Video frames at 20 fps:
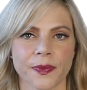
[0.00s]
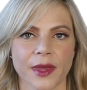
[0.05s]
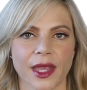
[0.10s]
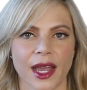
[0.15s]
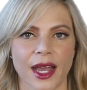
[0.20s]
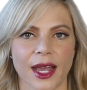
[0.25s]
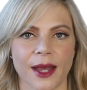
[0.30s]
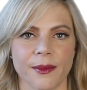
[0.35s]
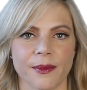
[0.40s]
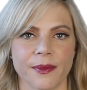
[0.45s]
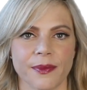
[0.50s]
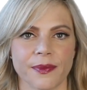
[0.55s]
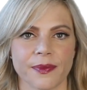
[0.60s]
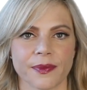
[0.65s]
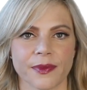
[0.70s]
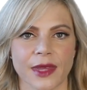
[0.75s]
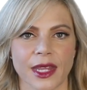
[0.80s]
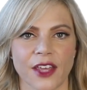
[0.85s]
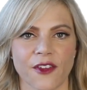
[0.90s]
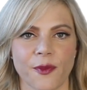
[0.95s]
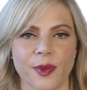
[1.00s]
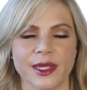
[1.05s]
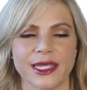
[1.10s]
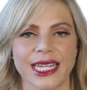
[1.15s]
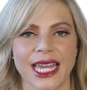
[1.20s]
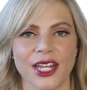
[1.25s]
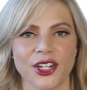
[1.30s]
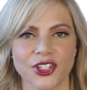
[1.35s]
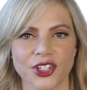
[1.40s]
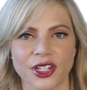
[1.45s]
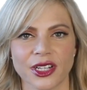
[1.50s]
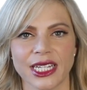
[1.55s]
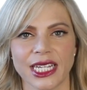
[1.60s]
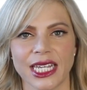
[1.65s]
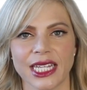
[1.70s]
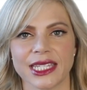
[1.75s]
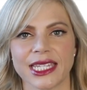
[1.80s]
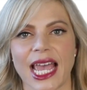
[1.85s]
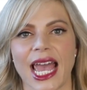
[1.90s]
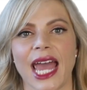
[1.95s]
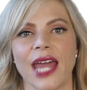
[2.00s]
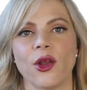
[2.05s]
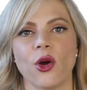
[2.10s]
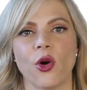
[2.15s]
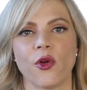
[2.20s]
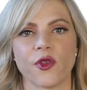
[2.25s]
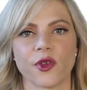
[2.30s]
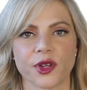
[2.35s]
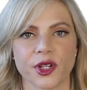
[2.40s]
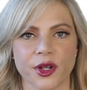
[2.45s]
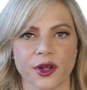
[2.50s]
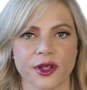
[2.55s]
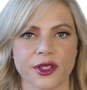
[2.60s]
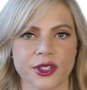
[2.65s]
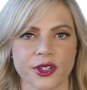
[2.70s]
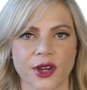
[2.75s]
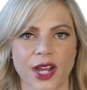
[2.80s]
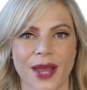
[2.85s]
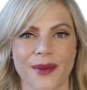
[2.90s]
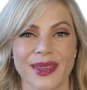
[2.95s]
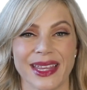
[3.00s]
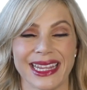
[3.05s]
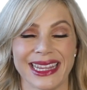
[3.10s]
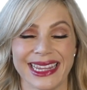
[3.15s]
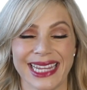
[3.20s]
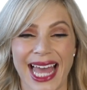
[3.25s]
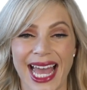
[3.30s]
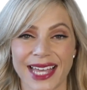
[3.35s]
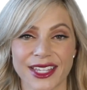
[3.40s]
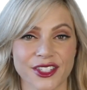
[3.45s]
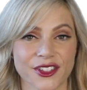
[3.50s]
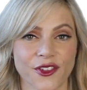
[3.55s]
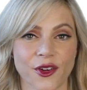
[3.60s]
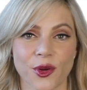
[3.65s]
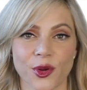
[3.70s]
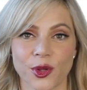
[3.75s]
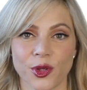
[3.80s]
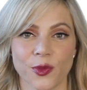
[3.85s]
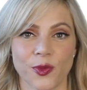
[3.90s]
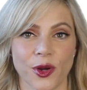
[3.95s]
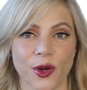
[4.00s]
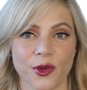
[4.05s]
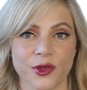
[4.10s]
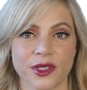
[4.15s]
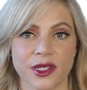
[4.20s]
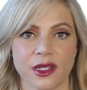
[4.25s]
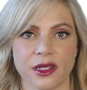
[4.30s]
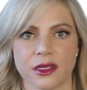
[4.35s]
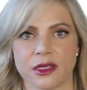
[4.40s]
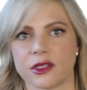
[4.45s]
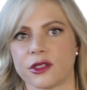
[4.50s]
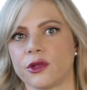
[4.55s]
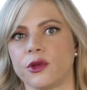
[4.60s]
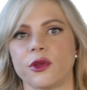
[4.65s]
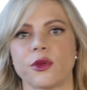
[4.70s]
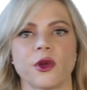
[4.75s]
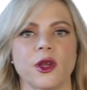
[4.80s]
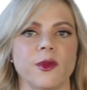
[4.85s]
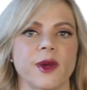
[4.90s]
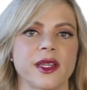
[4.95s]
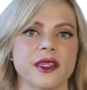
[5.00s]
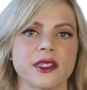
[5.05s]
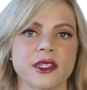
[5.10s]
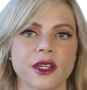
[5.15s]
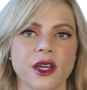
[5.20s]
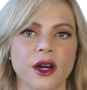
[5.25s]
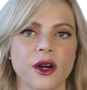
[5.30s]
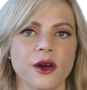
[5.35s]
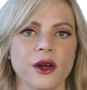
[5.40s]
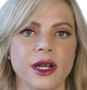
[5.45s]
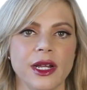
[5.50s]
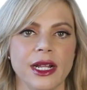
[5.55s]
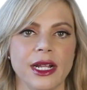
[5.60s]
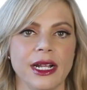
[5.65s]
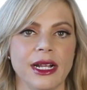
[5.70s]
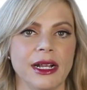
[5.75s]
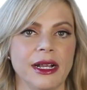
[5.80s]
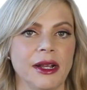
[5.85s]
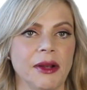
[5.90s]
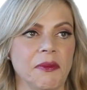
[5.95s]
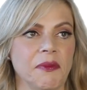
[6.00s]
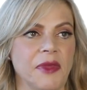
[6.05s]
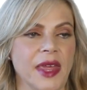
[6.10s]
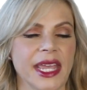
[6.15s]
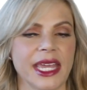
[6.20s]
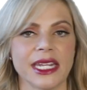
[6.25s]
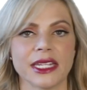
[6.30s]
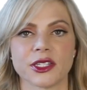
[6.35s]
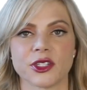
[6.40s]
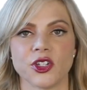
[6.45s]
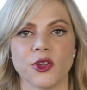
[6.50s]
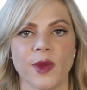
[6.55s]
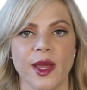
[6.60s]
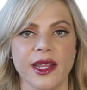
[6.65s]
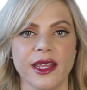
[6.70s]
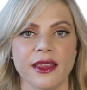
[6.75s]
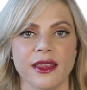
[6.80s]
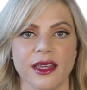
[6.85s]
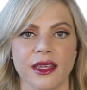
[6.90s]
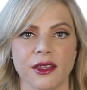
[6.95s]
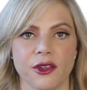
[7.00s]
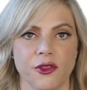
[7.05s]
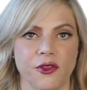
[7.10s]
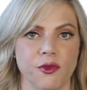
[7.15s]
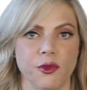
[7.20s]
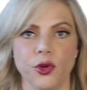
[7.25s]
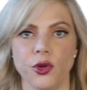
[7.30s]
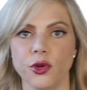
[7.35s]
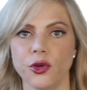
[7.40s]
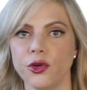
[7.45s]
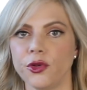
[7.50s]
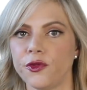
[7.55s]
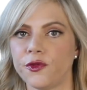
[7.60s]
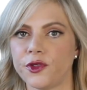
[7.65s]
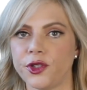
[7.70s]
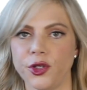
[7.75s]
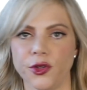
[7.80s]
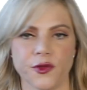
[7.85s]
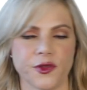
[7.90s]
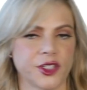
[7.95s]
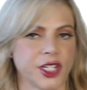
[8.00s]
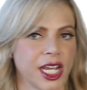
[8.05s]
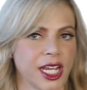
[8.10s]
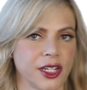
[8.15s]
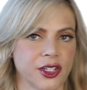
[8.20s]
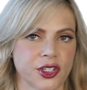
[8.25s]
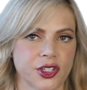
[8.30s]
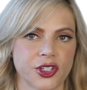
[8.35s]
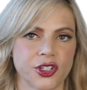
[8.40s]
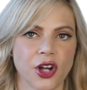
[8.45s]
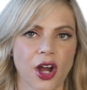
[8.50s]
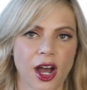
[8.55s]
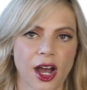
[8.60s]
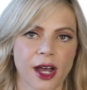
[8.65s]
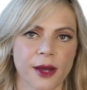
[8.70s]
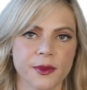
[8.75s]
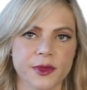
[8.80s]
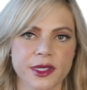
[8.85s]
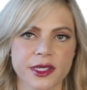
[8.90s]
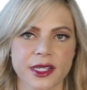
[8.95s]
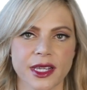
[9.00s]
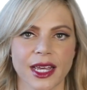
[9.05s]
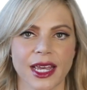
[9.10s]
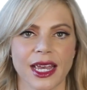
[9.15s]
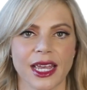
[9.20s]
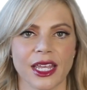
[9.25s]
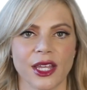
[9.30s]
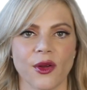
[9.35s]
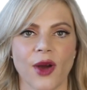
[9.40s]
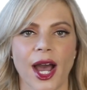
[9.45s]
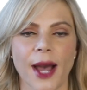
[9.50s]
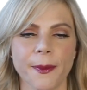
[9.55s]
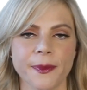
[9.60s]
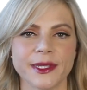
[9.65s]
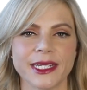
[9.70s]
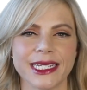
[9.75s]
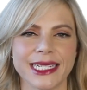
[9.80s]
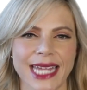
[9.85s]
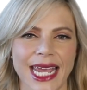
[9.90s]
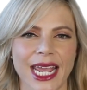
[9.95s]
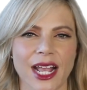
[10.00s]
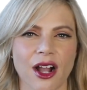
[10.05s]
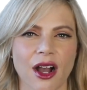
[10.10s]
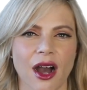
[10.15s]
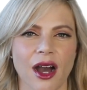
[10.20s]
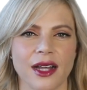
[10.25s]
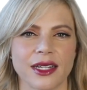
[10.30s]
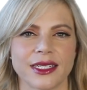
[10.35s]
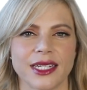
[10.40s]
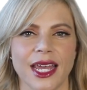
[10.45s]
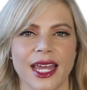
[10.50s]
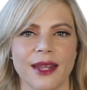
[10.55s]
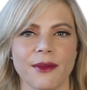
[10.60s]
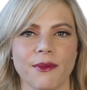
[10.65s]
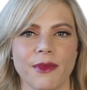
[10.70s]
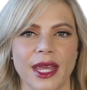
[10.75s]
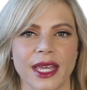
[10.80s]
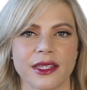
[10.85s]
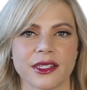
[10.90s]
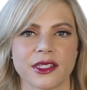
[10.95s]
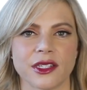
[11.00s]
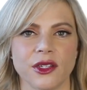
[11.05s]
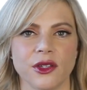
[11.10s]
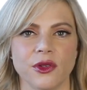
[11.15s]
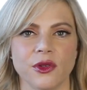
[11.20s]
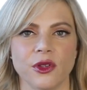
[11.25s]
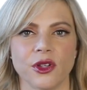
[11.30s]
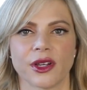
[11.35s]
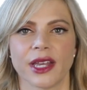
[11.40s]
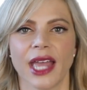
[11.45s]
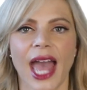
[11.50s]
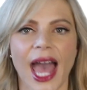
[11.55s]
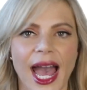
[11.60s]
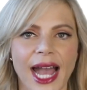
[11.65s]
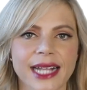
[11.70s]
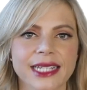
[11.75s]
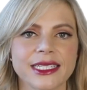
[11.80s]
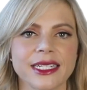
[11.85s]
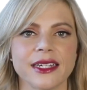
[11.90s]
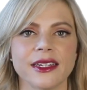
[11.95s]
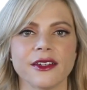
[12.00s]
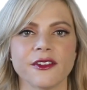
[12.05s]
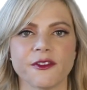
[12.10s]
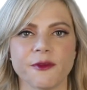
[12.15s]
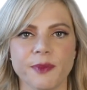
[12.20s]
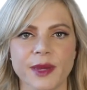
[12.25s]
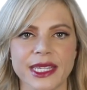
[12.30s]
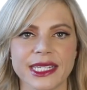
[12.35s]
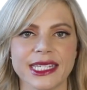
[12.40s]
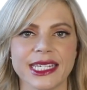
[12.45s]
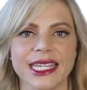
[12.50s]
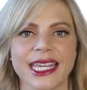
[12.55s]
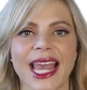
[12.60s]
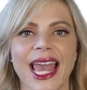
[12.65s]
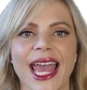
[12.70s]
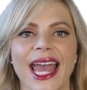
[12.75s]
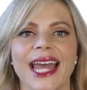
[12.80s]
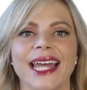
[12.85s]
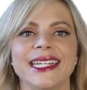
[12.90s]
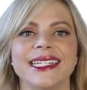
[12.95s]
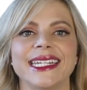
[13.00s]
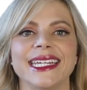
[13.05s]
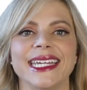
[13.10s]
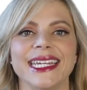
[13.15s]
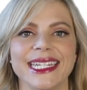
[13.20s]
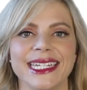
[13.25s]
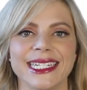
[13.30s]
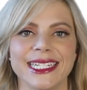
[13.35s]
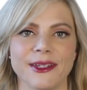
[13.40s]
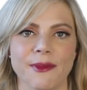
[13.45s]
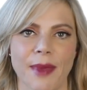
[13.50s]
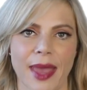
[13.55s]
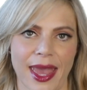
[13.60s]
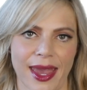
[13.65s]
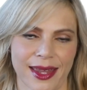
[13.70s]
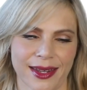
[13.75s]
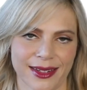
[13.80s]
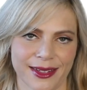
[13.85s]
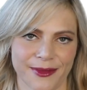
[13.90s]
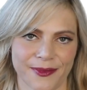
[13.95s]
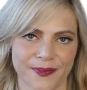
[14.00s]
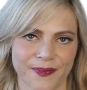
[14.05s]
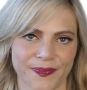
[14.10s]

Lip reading: If potential leads head over to your Instagram and the last photo you posted is 2-3 months ago, they can assume anything. You've moved, you've changed jobs. Up-to-date content makes you look active, busy, and in demand.